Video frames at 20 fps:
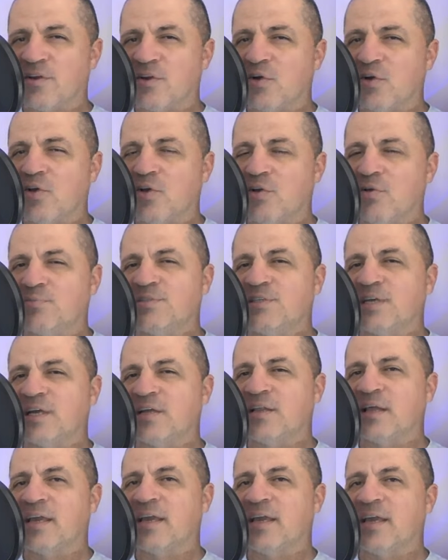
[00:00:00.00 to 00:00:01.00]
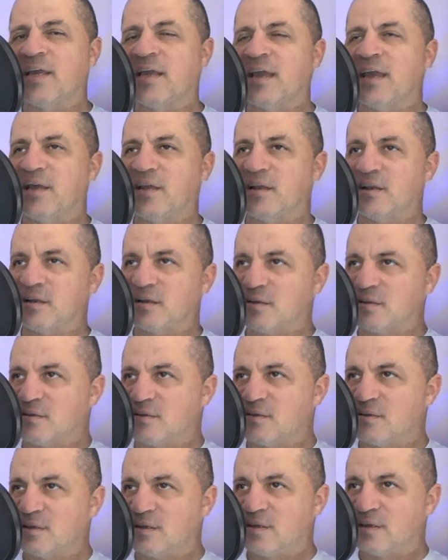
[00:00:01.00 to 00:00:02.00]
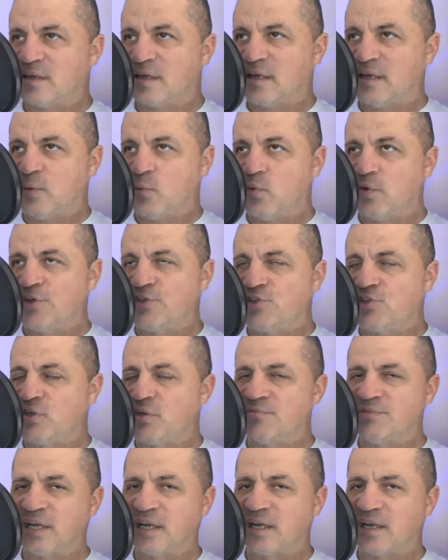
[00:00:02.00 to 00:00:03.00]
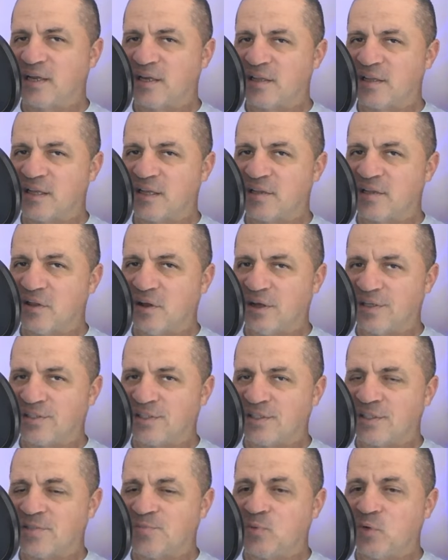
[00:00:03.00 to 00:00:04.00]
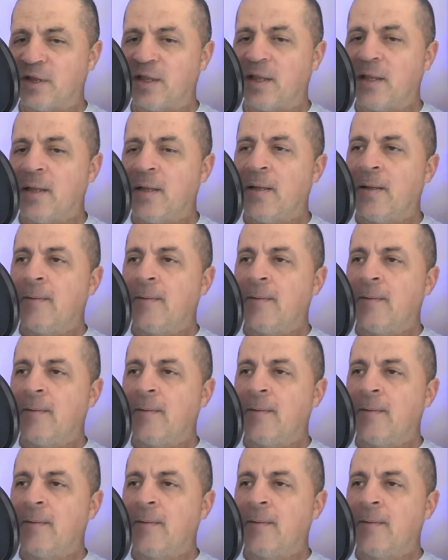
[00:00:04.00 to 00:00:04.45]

You know, you know what I'm saying? Like he can't, he really shouldn't have taken a clean loss at this point.